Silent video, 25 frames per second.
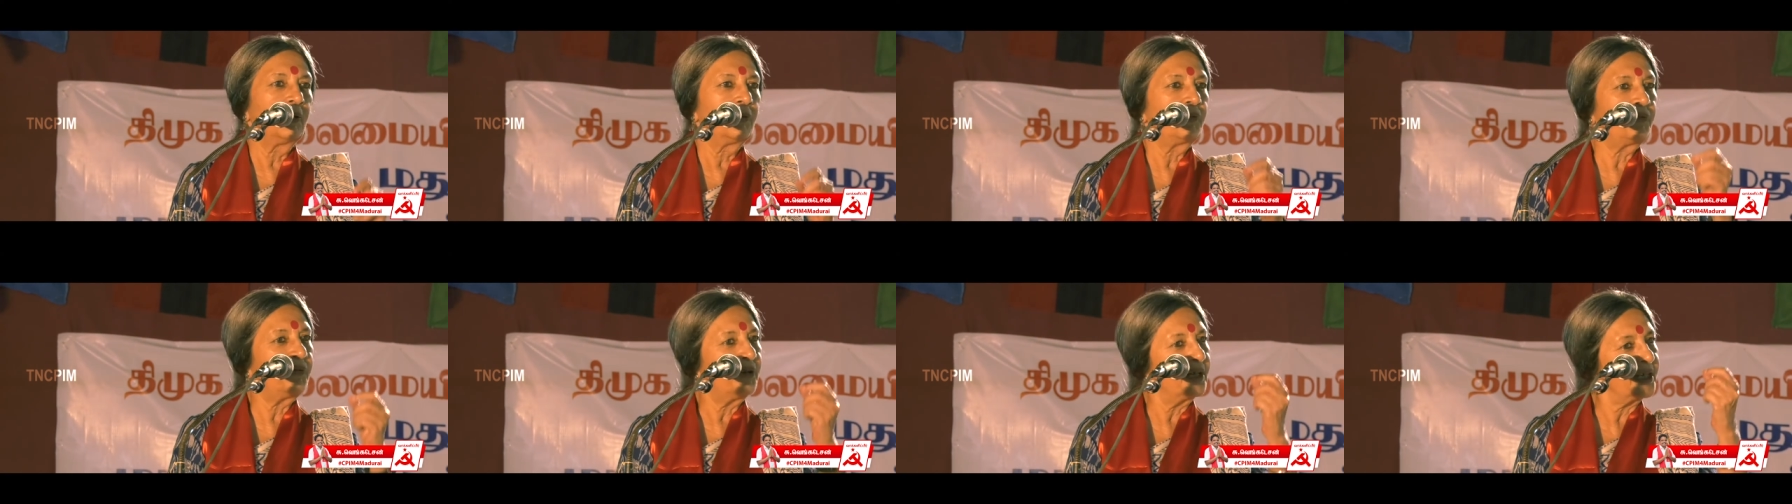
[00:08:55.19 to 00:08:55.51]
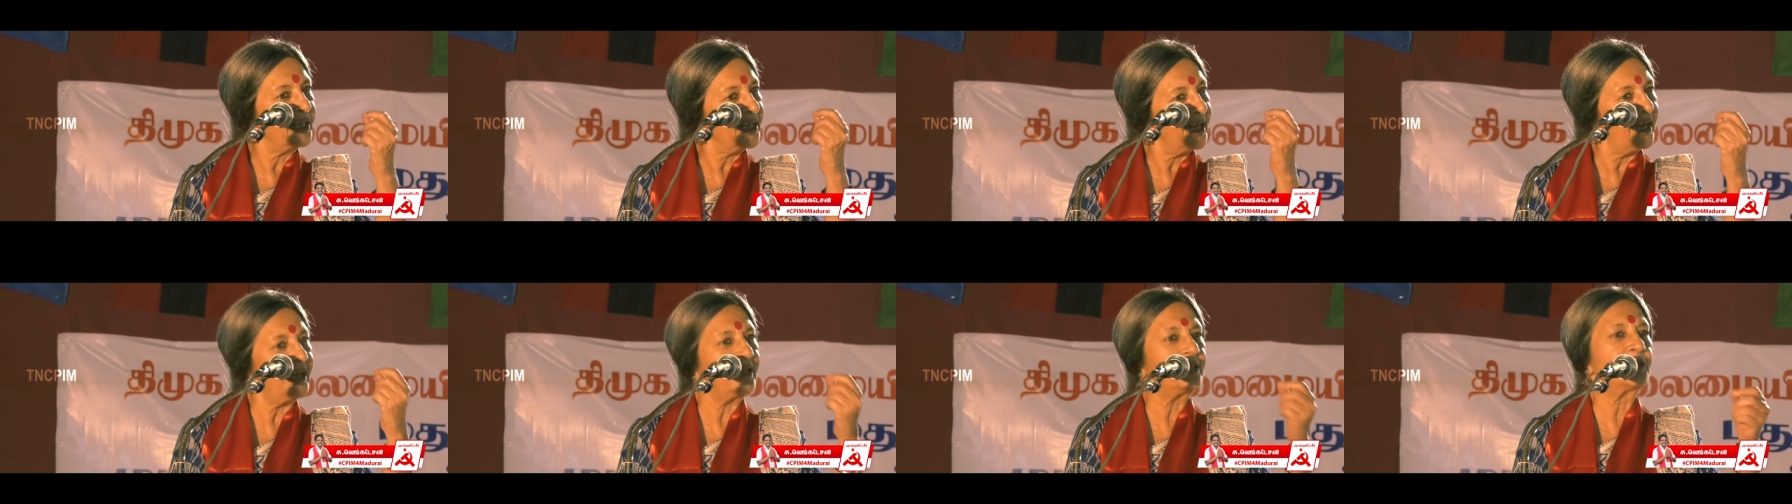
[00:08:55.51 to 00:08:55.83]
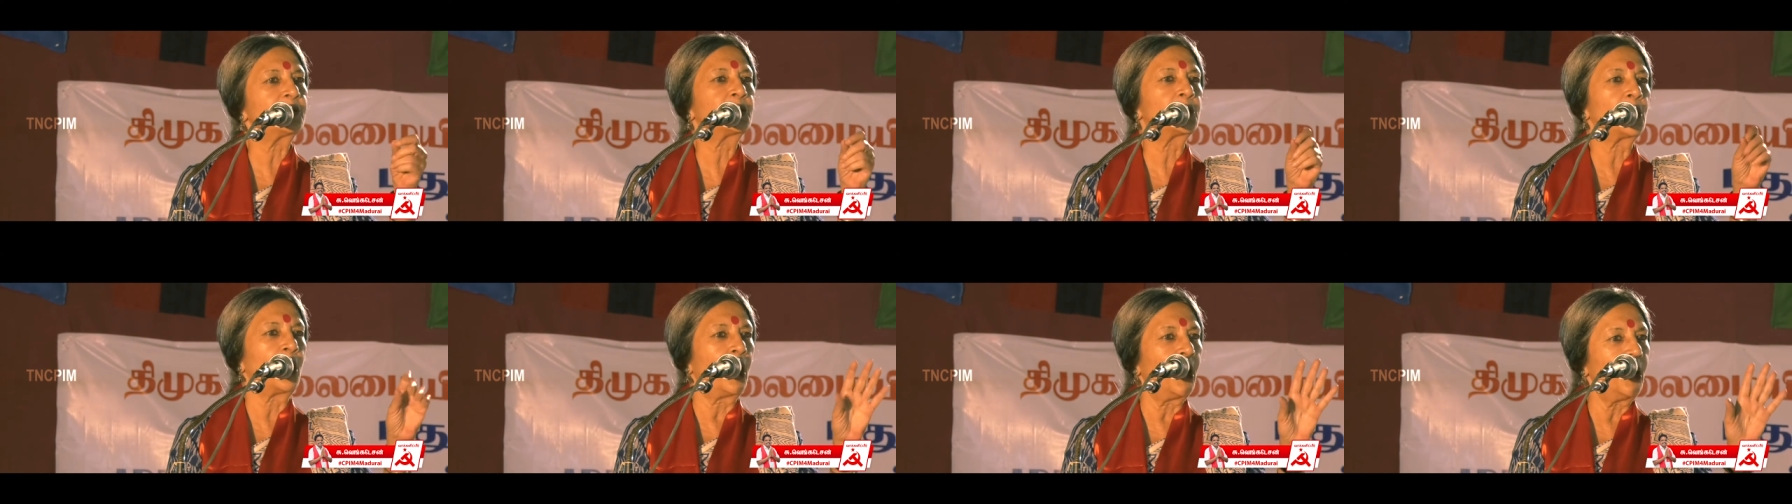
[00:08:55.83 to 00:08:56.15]

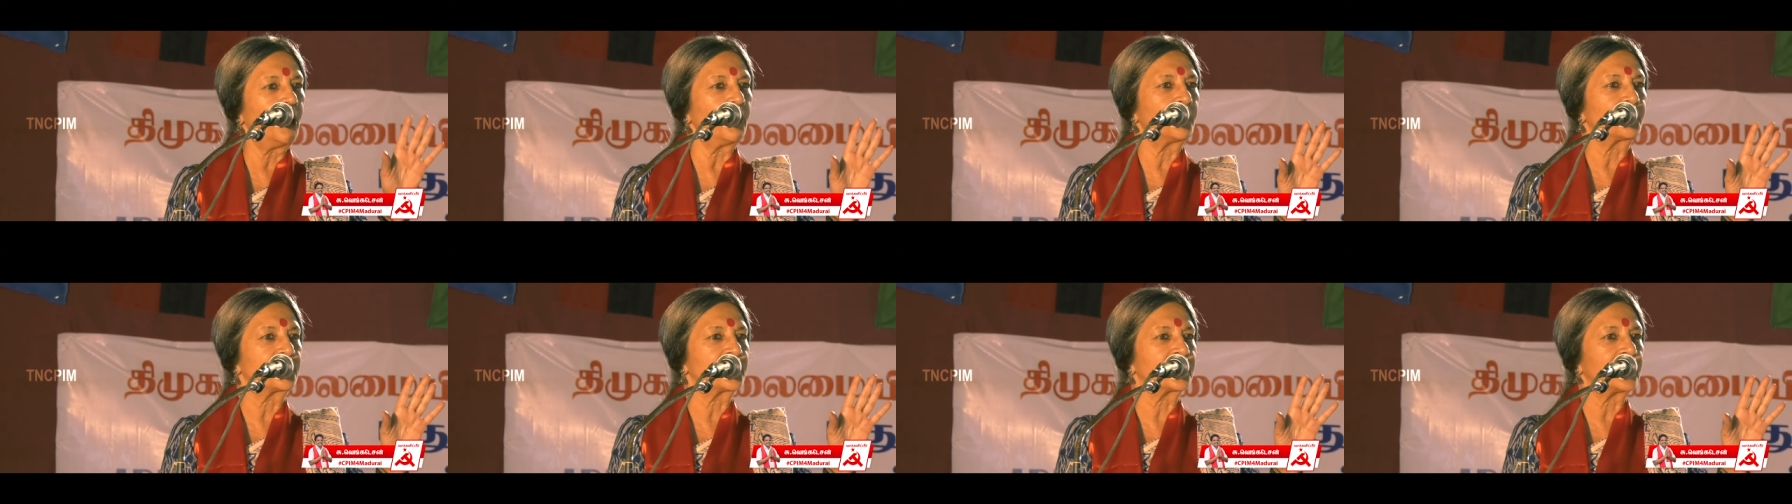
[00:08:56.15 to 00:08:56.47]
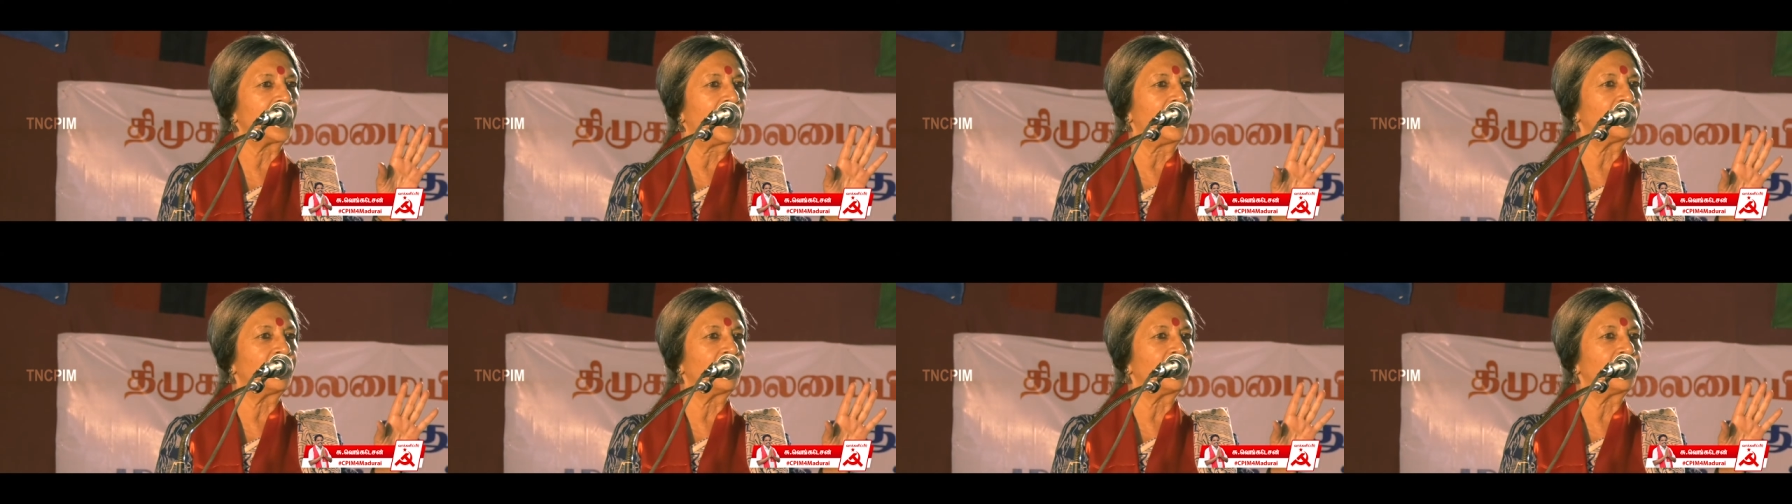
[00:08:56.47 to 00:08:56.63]
forget jobs.